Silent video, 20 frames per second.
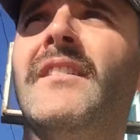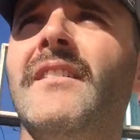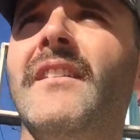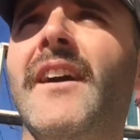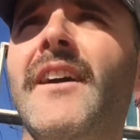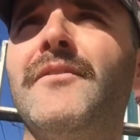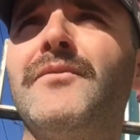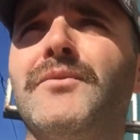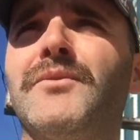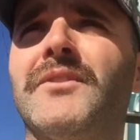
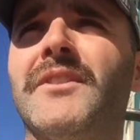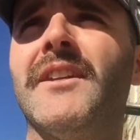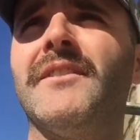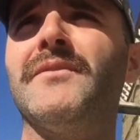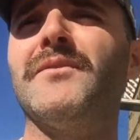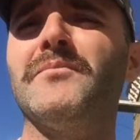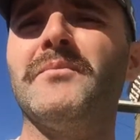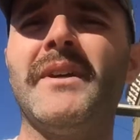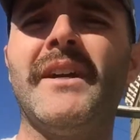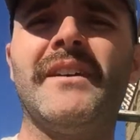Life was
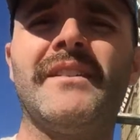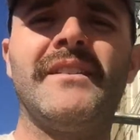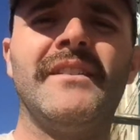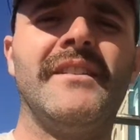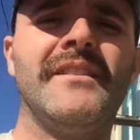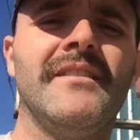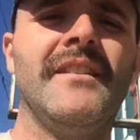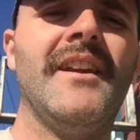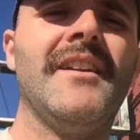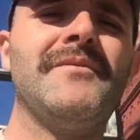different back
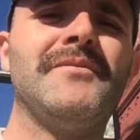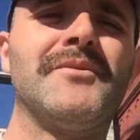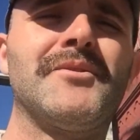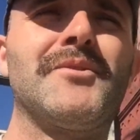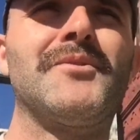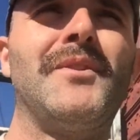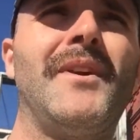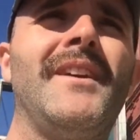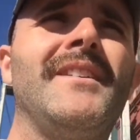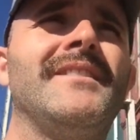then. Life was
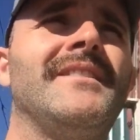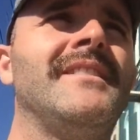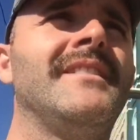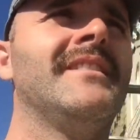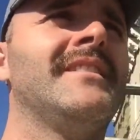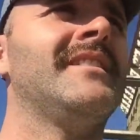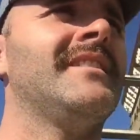crazy.